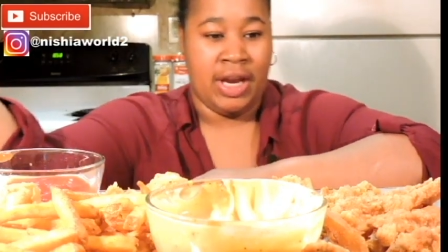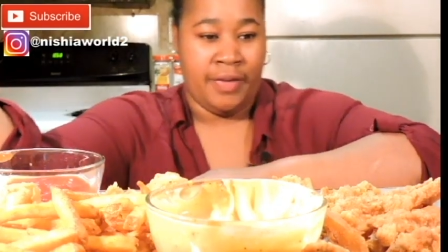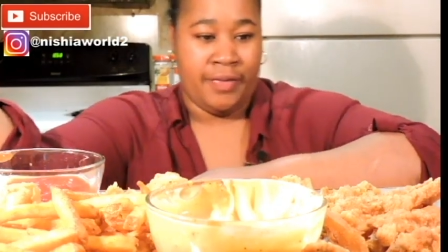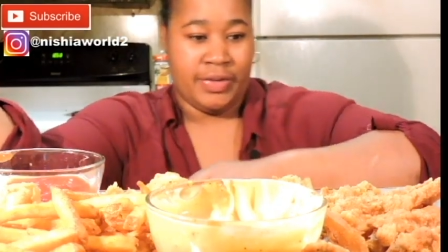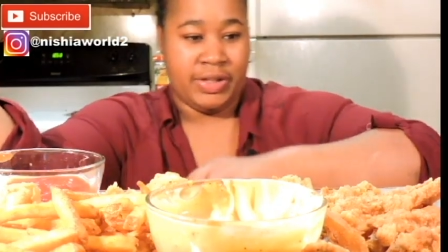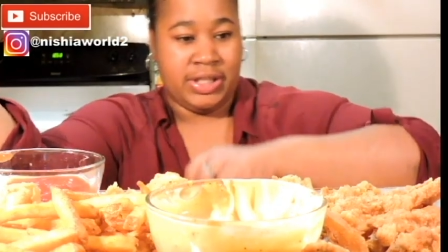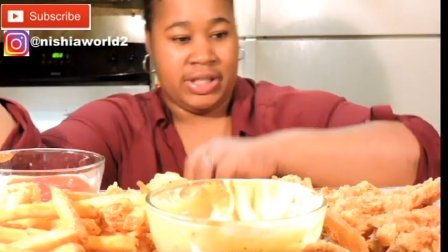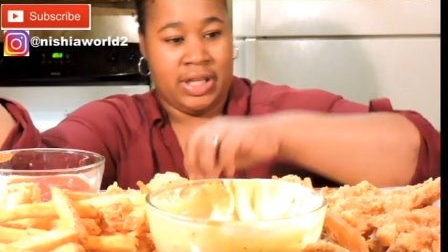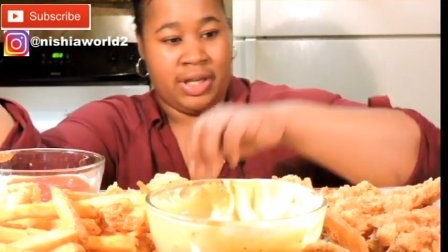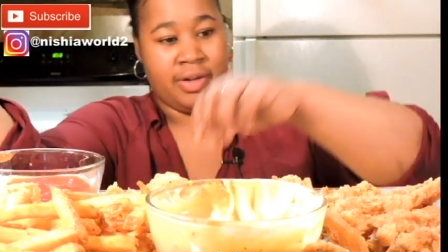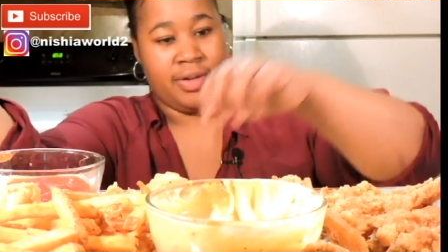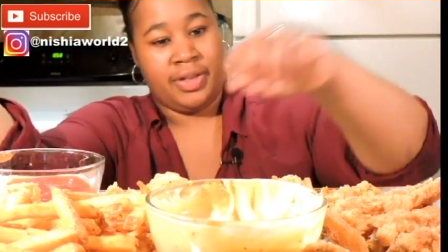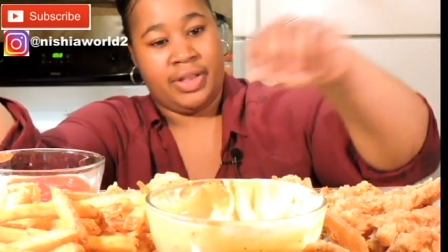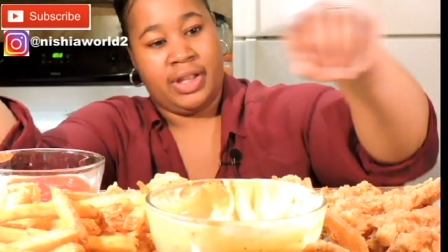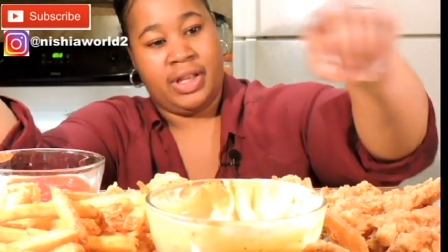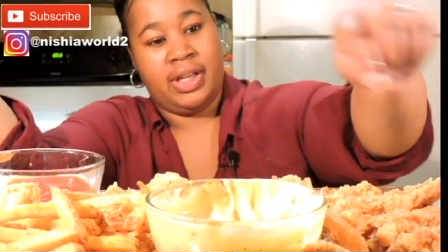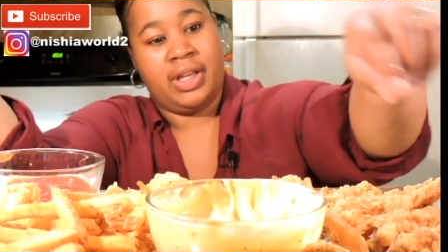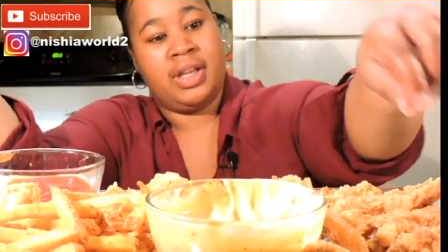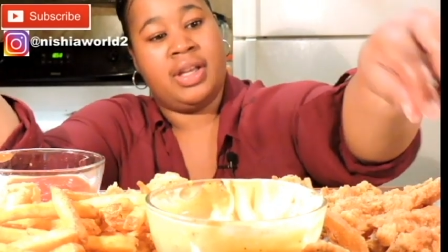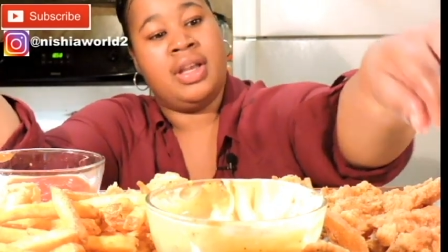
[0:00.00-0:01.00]
every single
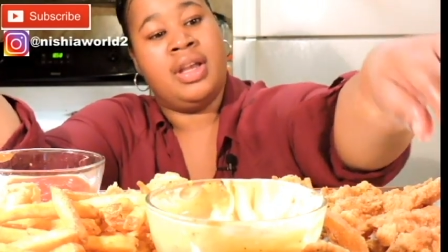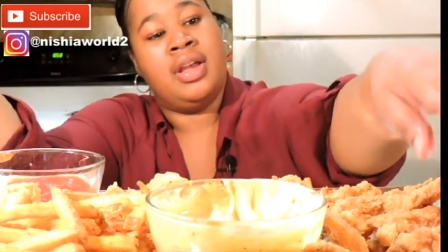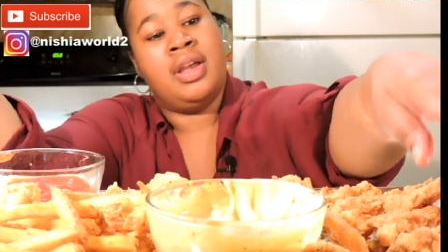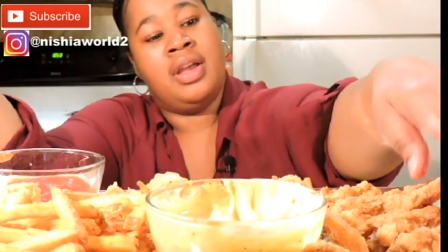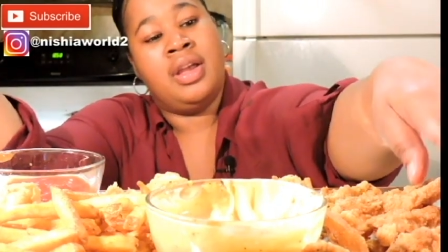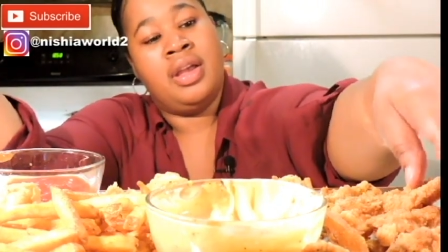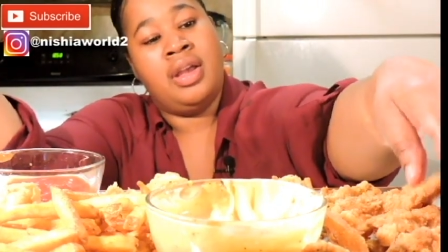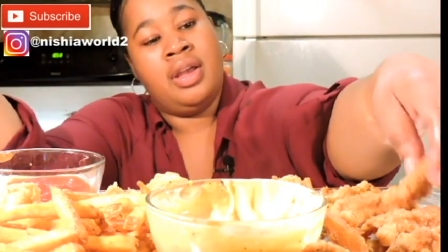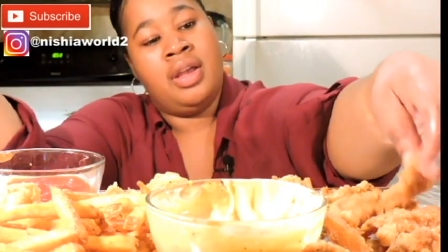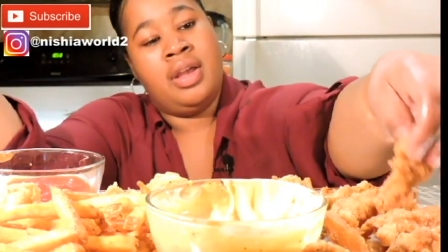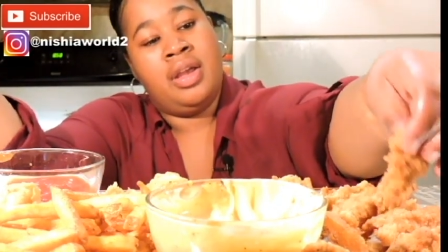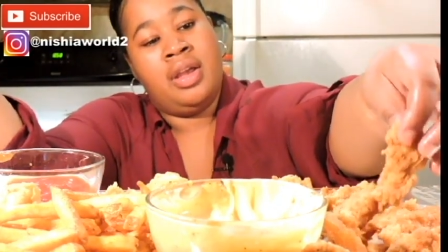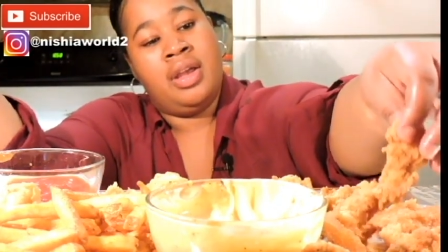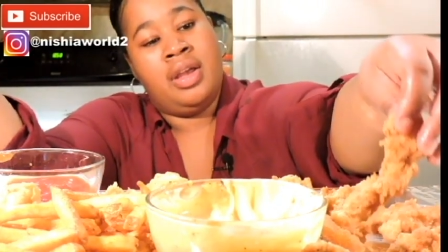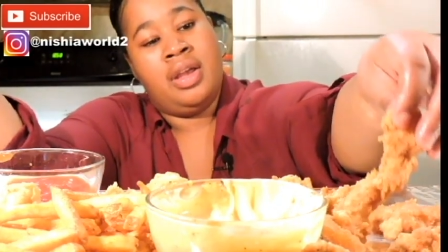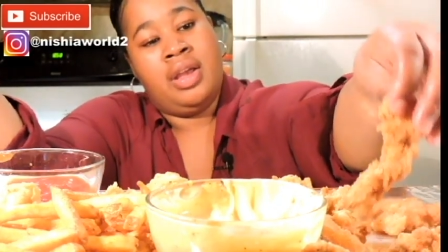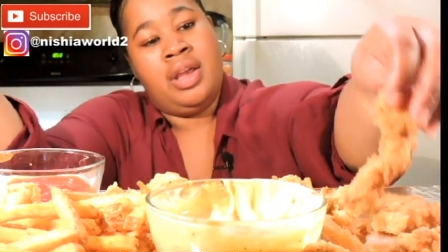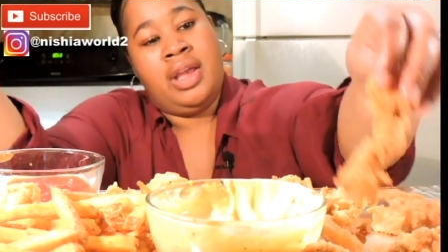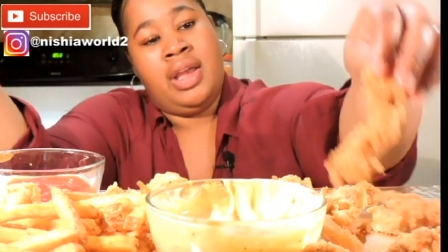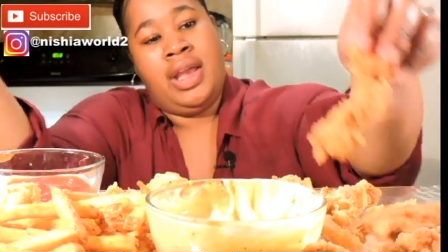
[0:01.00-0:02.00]
thing.
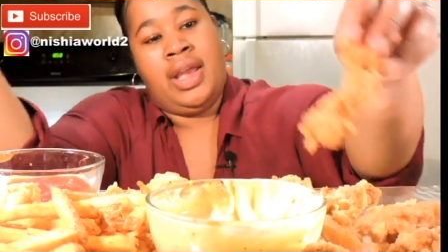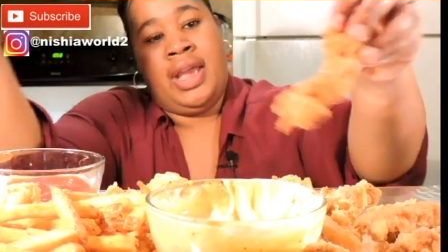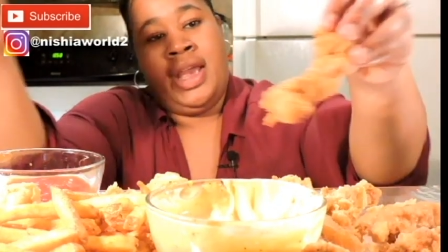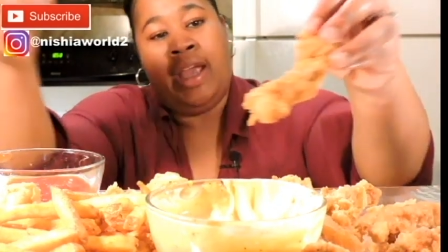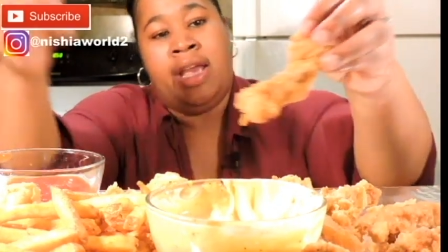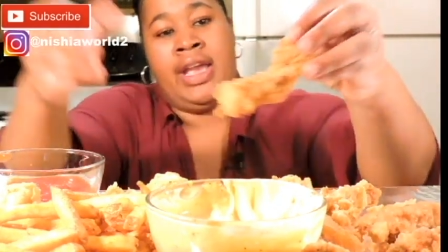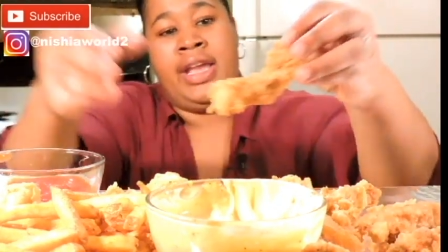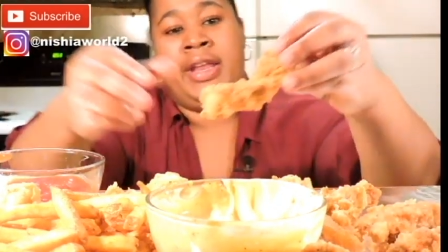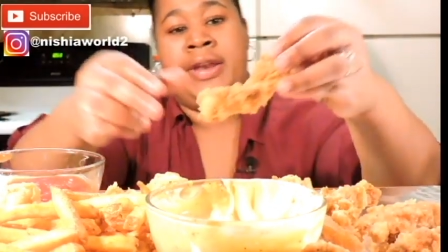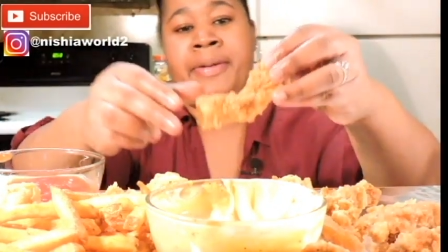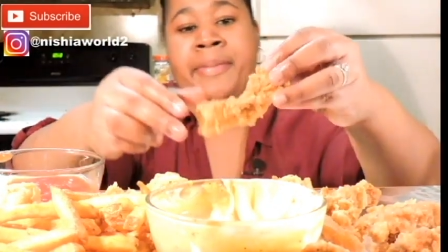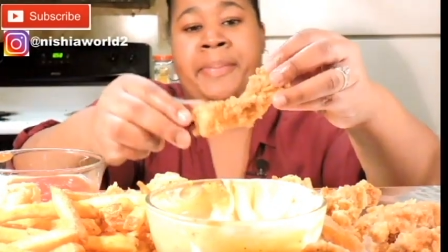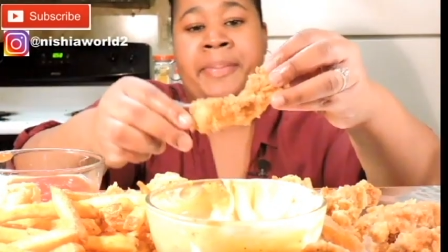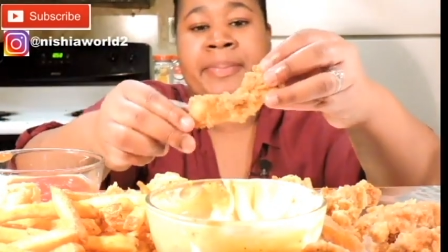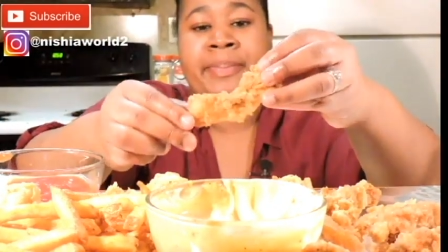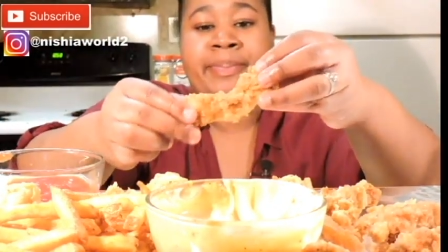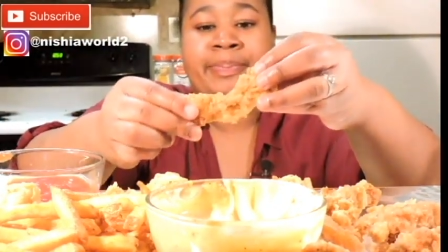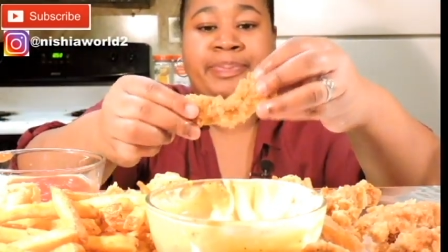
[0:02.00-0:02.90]
And